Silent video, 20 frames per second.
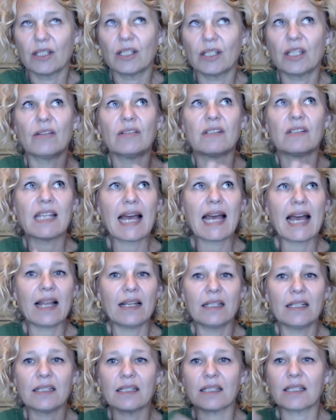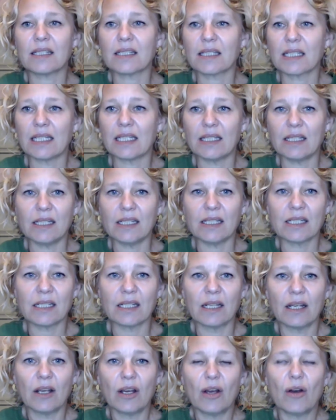So talents,
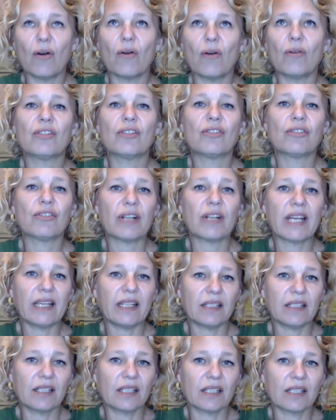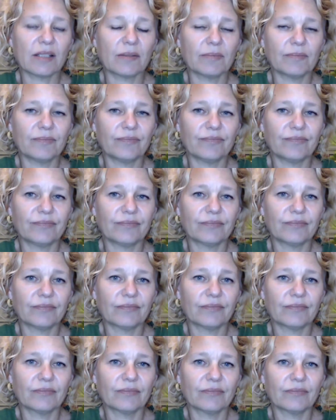skills, or traits.
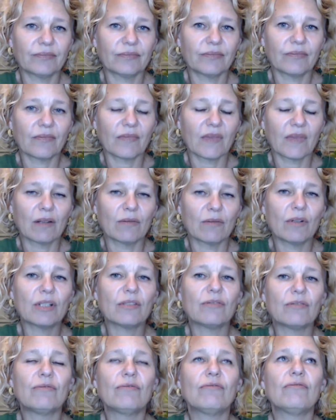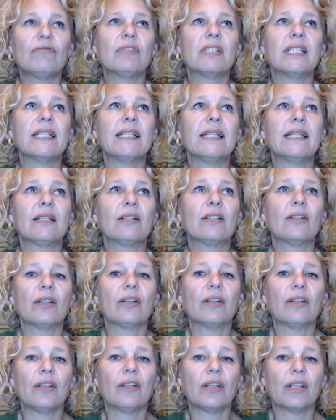What really
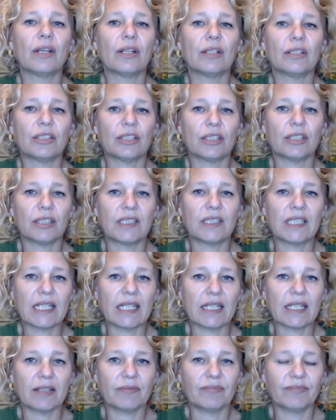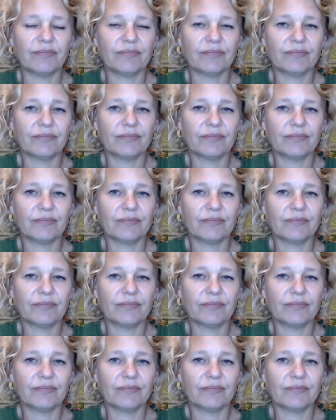got nurtured here?